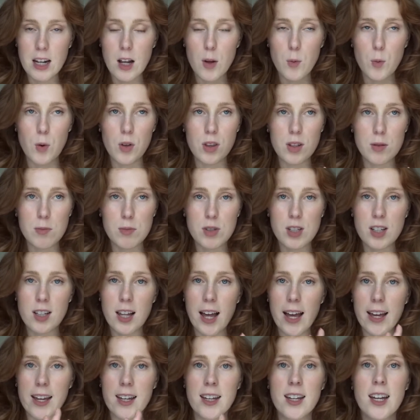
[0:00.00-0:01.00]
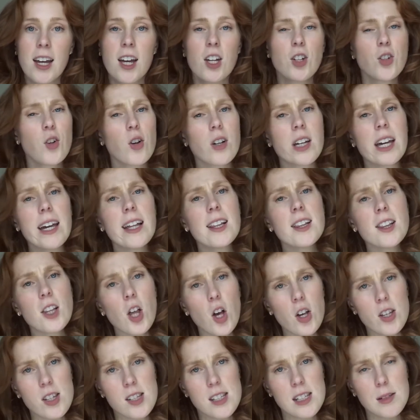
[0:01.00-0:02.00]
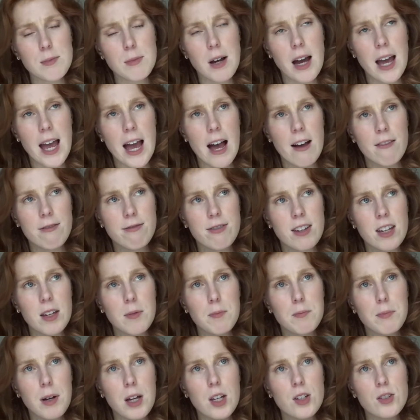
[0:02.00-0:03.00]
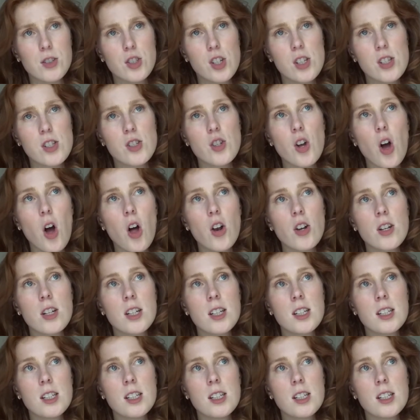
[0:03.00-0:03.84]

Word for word: I want them to like, not get lost in my outfit, but just not,